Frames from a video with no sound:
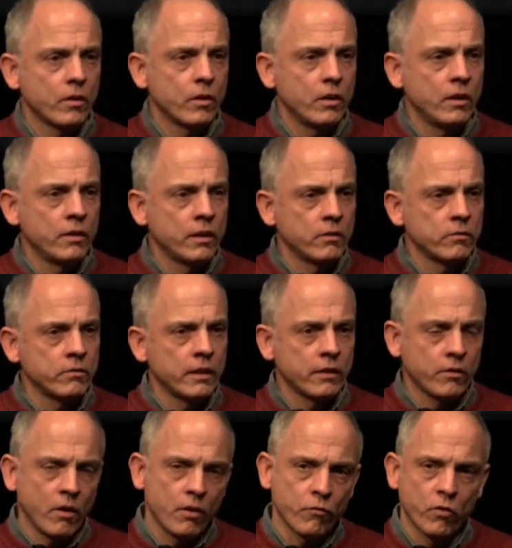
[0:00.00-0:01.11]
And they
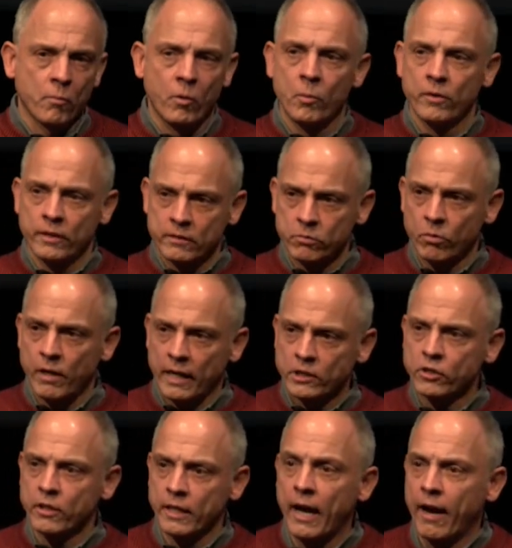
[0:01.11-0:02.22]
thought for a moment. They said, well,
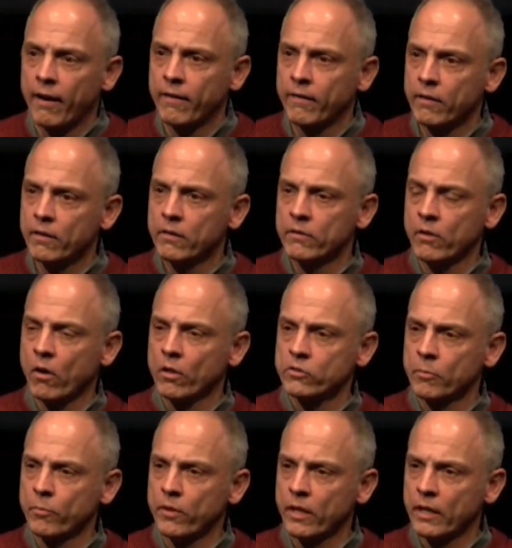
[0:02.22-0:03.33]
actually, yeah, there are
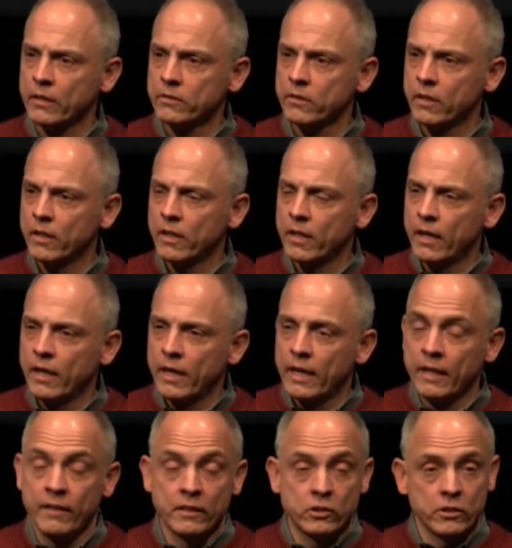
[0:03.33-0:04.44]
some things.
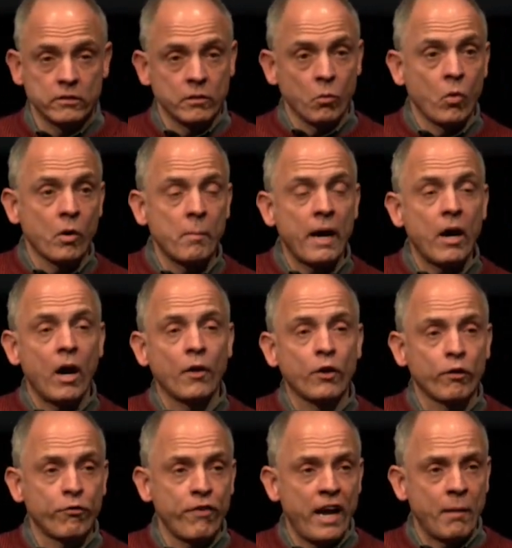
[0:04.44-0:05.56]
And then she said, well, what about other
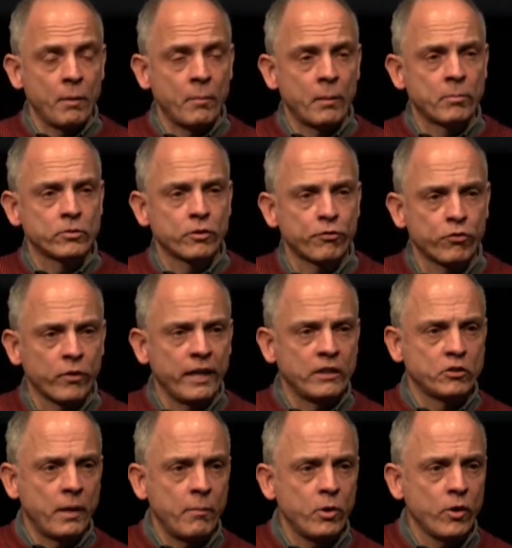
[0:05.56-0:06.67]
family members or
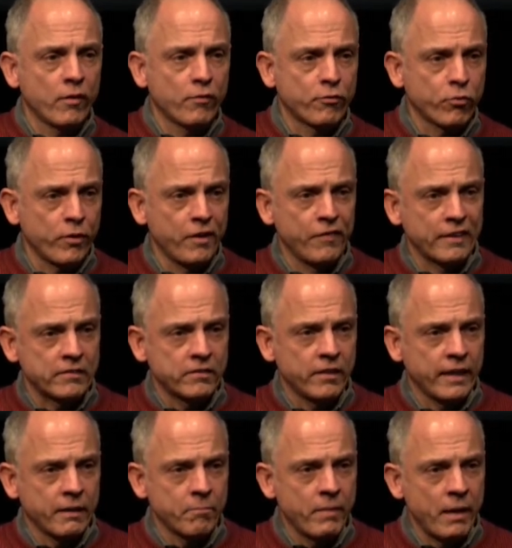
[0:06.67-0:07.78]
friends? Maybe you have a friend that's
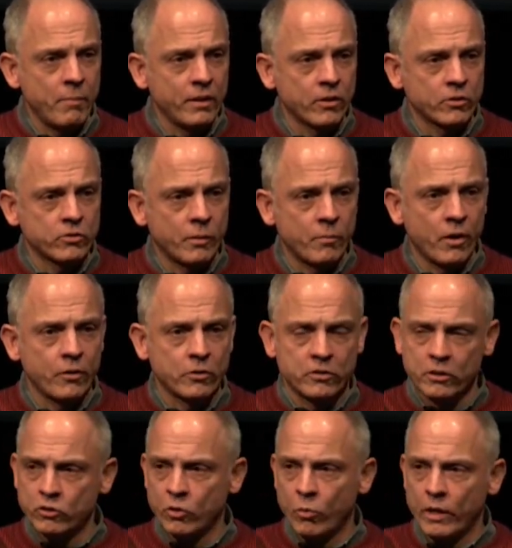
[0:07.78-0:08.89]
sick. Maybe there's some other
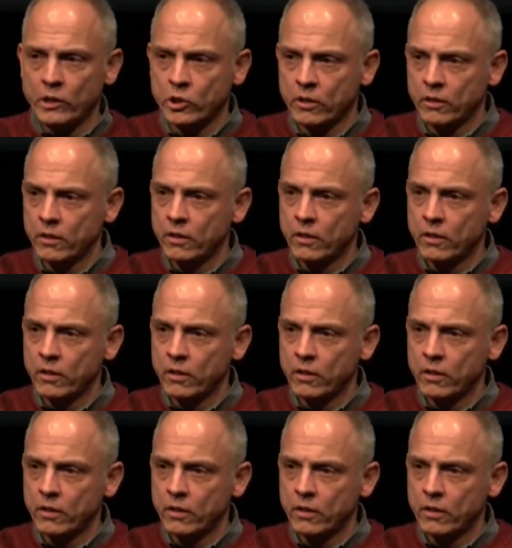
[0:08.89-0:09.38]
situation.